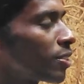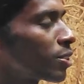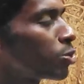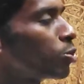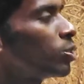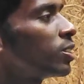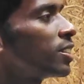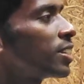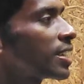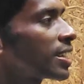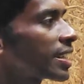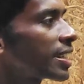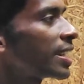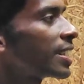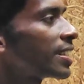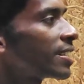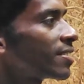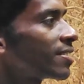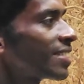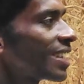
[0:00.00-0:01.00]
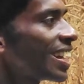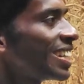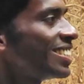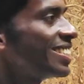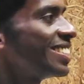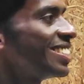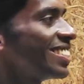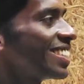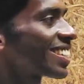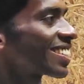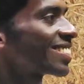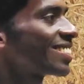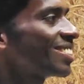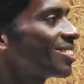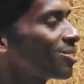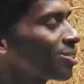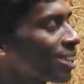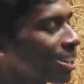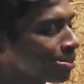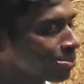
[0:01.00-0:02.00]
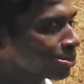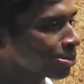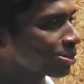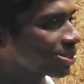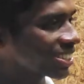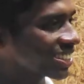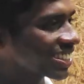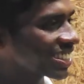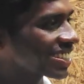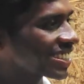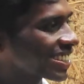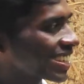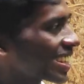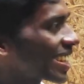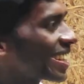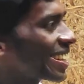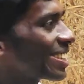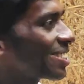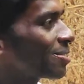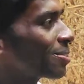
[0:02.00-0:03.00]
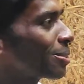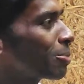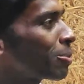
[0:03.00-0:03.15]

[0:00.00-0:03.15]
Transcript: a good creative engineer? I'm using this creative